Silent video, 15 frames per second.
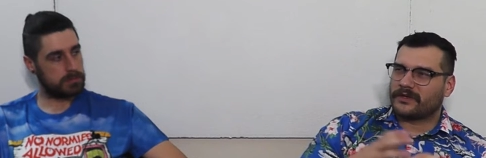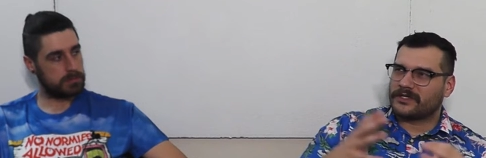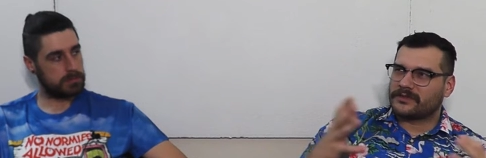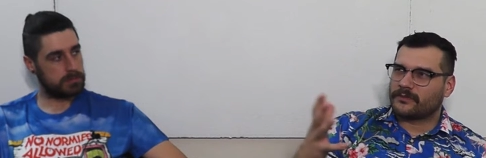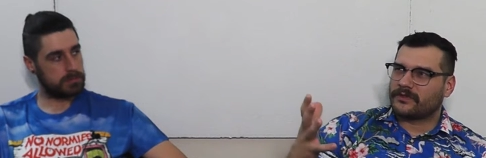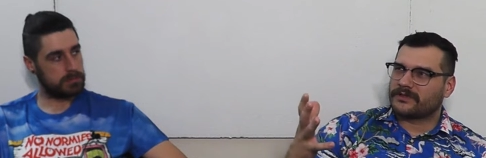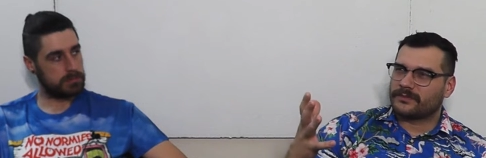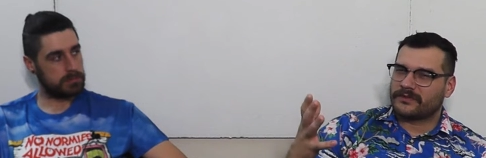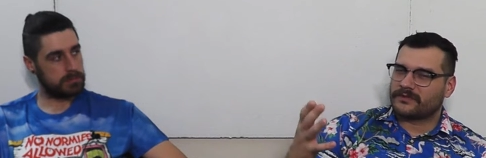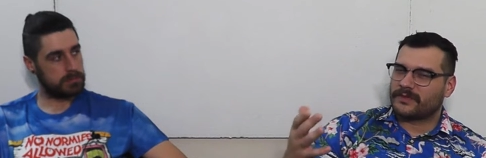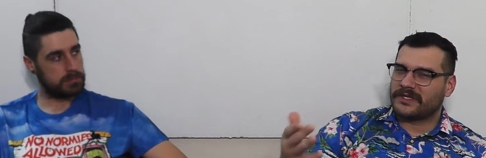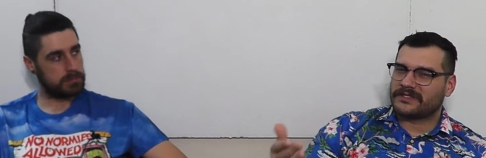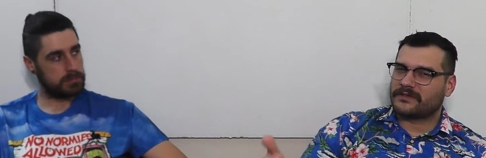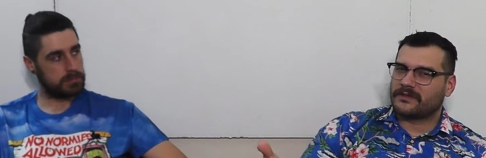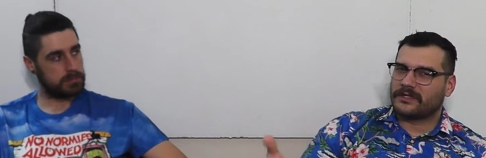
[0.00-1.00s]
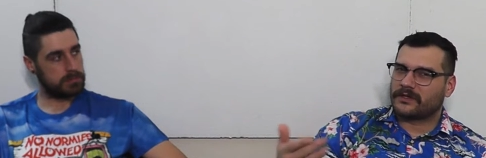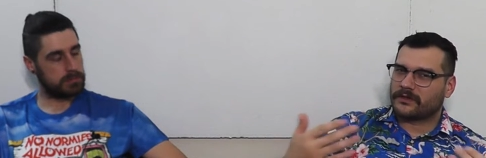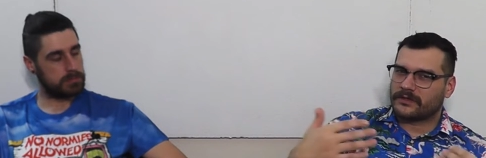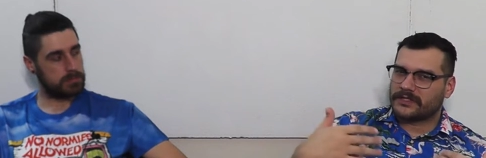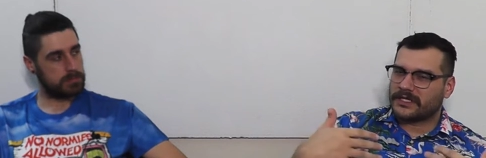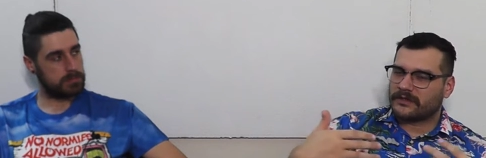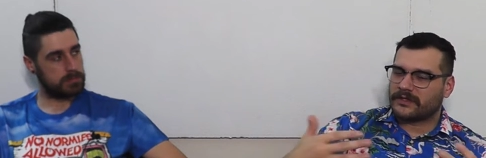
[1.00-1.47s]
Speaker 1: regulation was, but it was basically
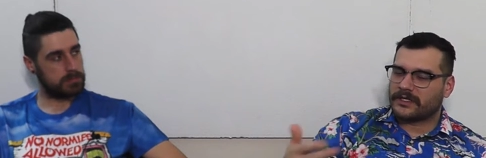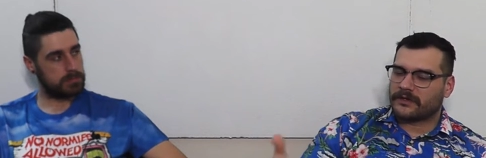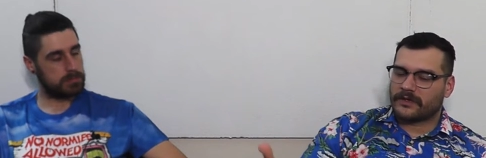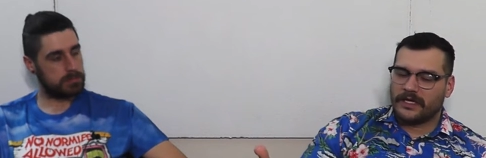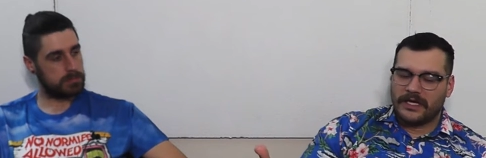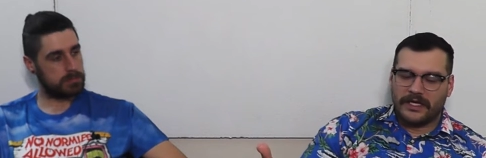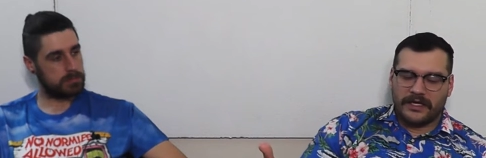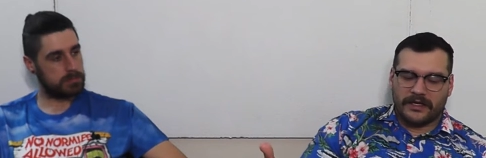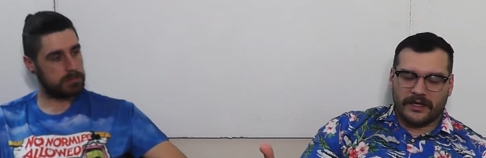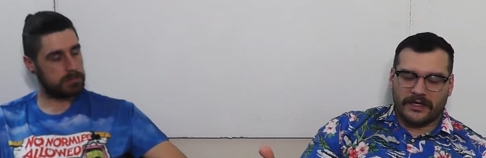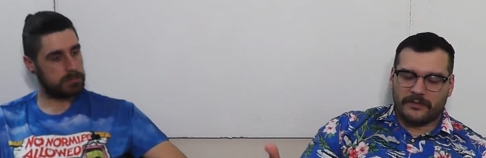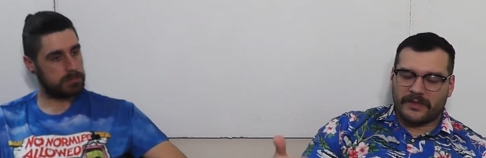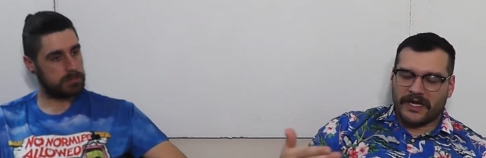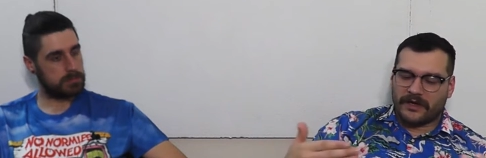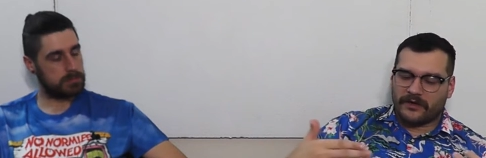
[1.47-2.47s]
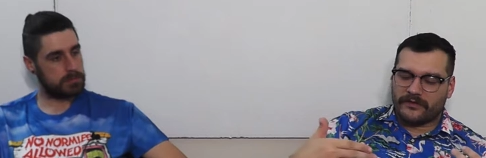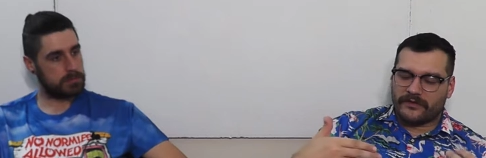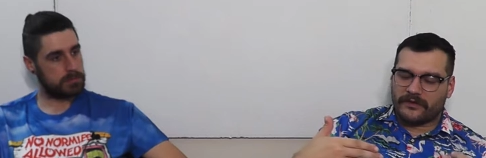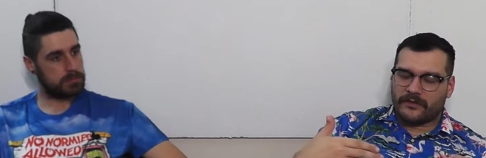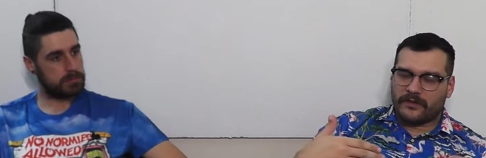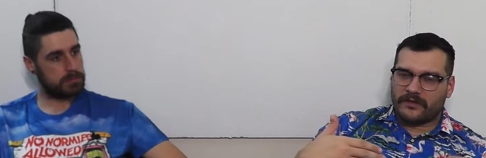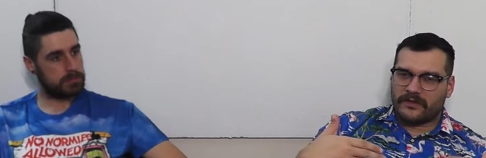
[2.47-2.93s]
curtailing or cutting back on
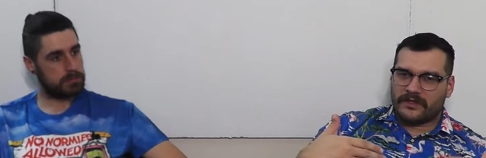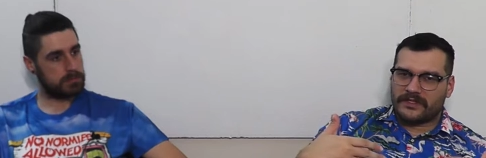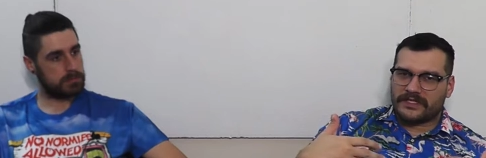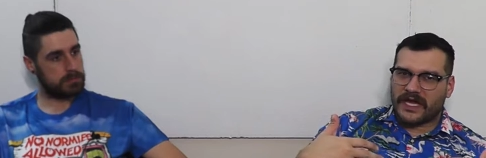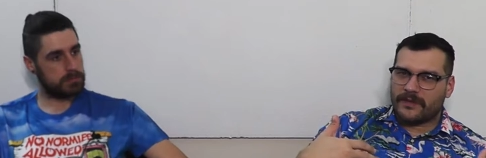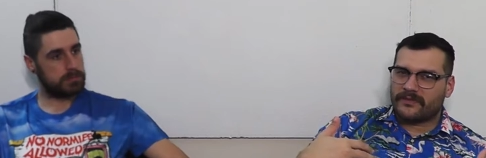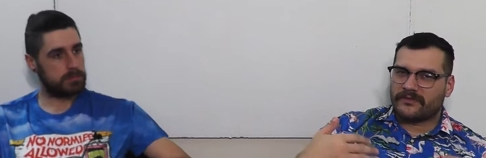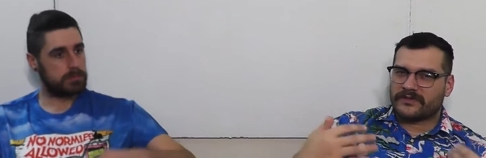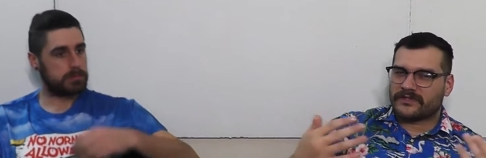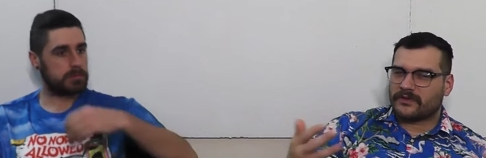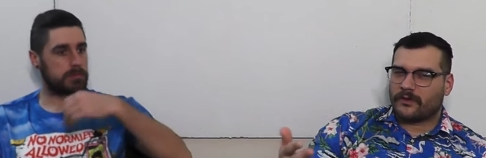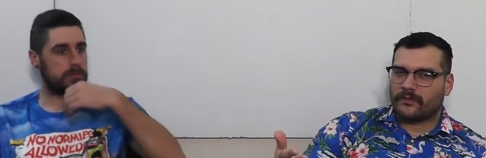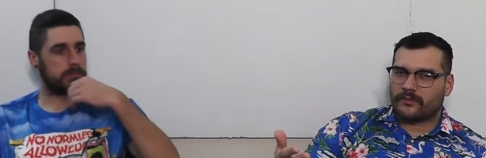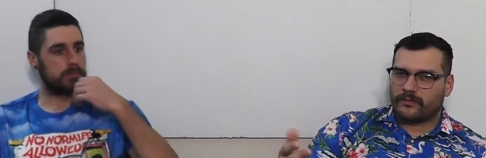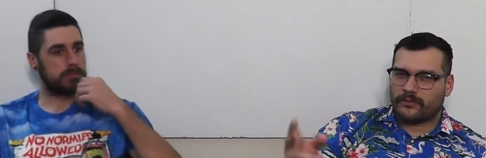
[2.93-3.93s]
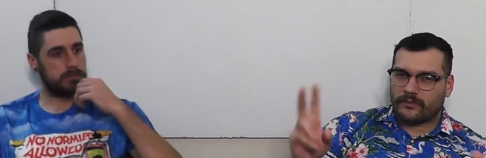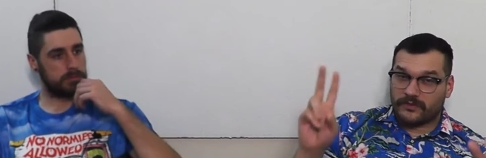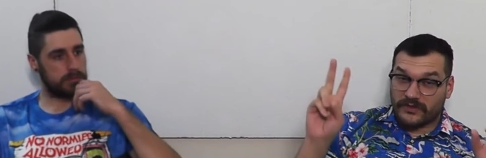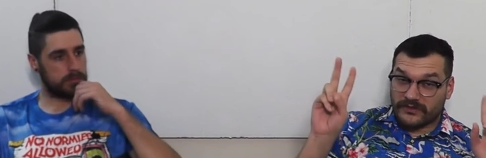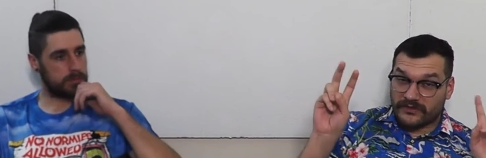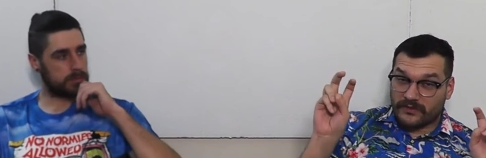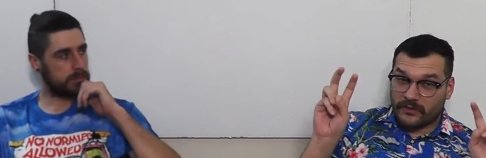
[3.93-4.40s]
the the type of assault
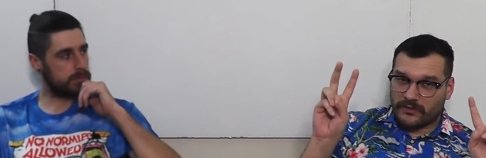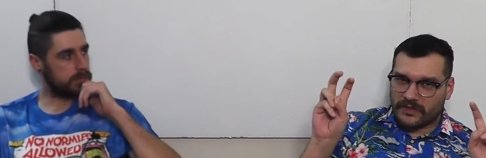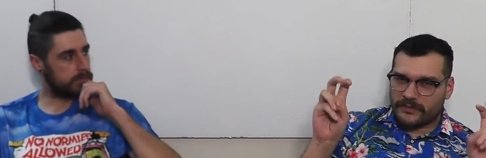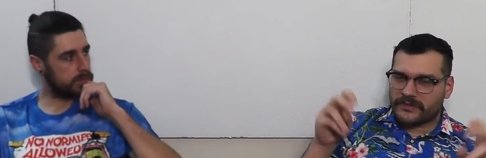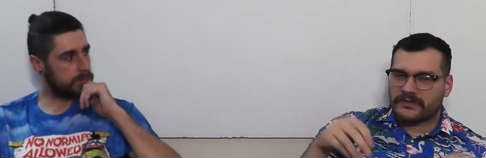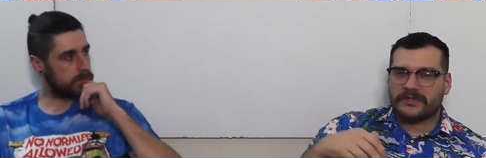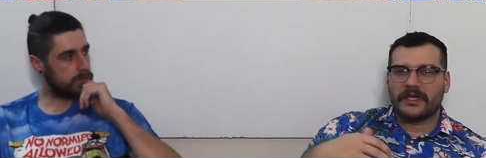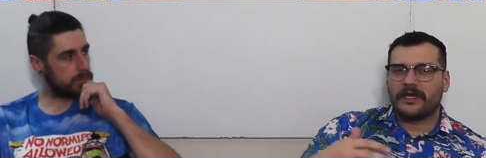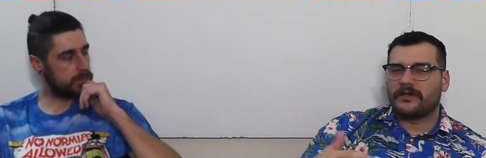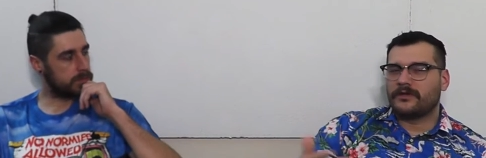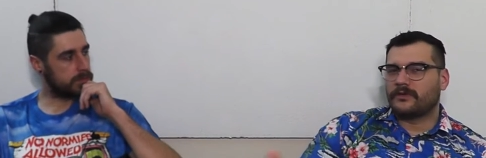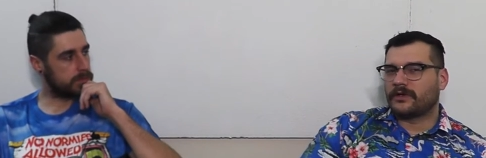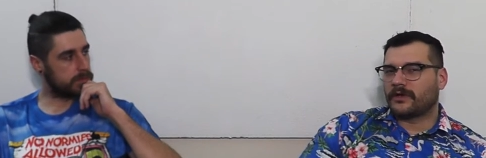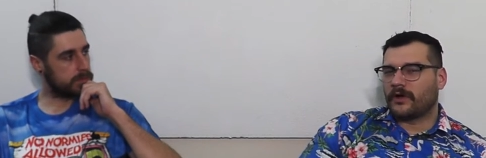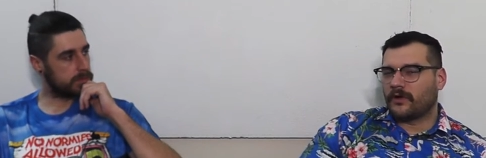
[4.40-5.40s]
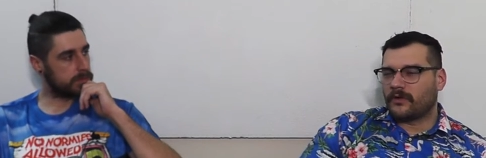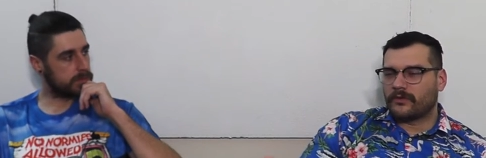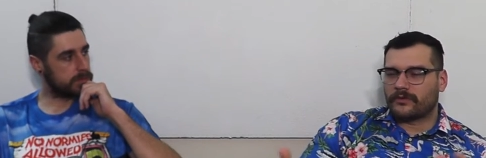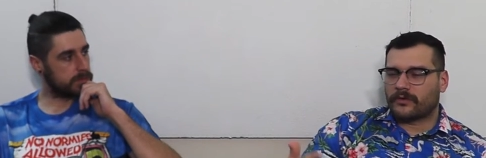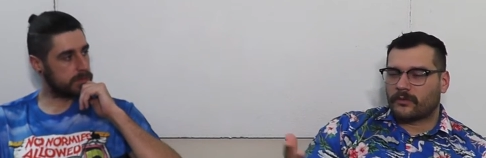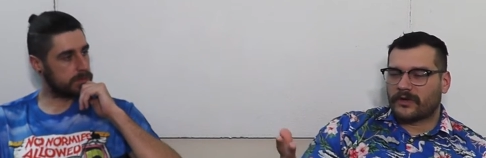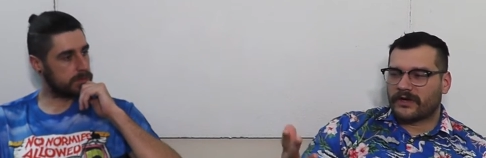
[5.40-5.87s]
assault weapons you could
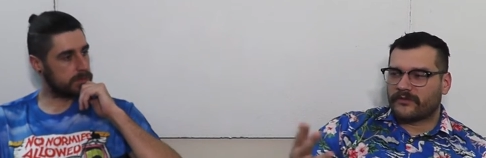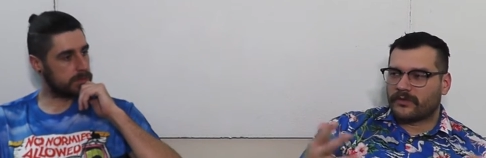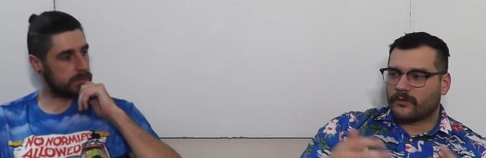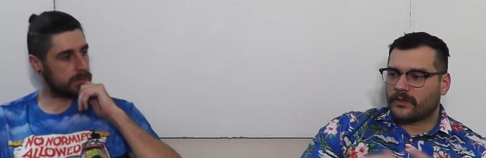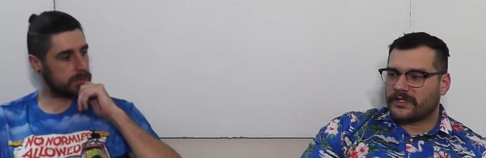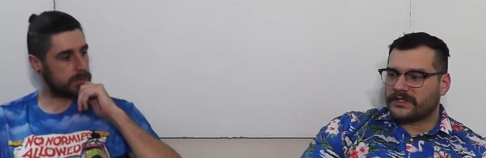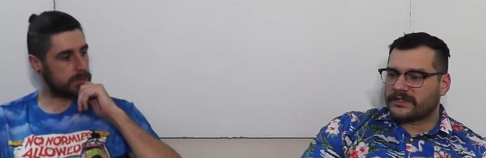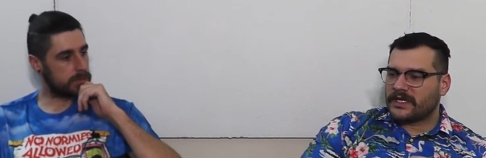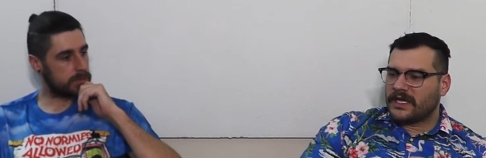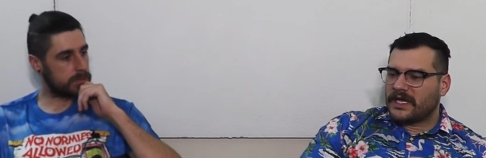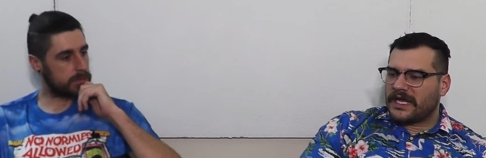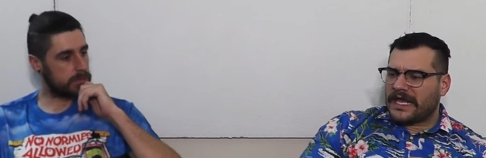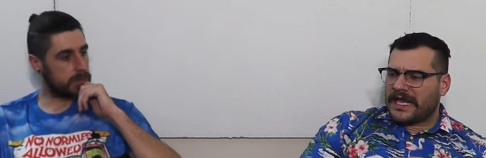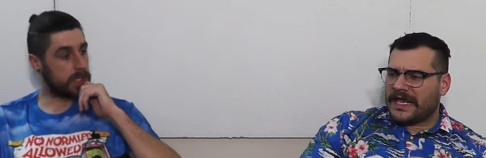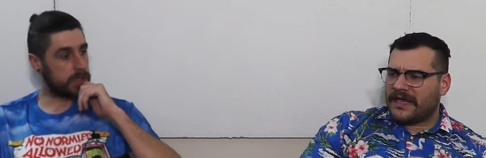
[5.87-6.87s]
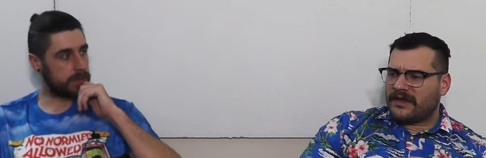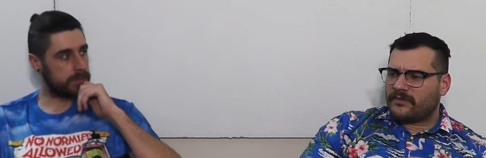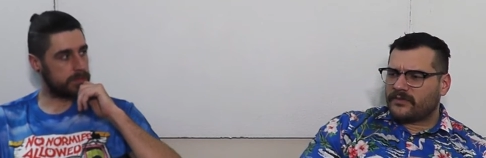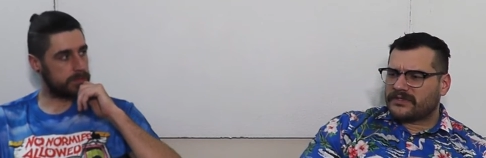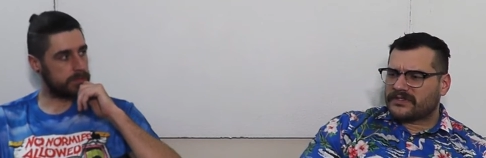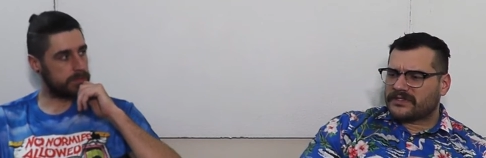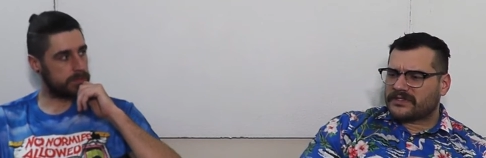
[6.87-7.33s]
own or whatever it was. Yeah.
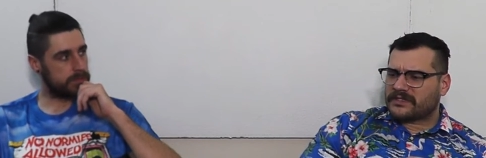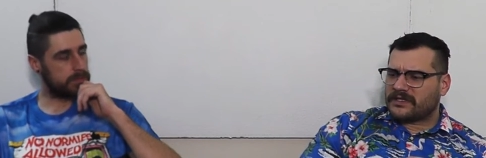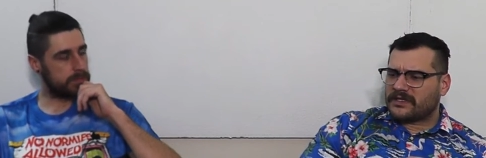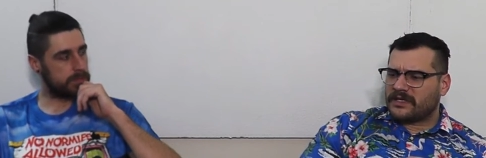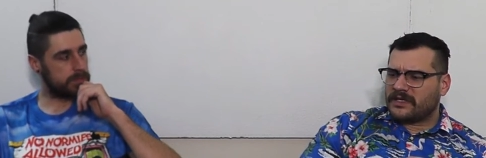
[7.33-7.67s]
And what's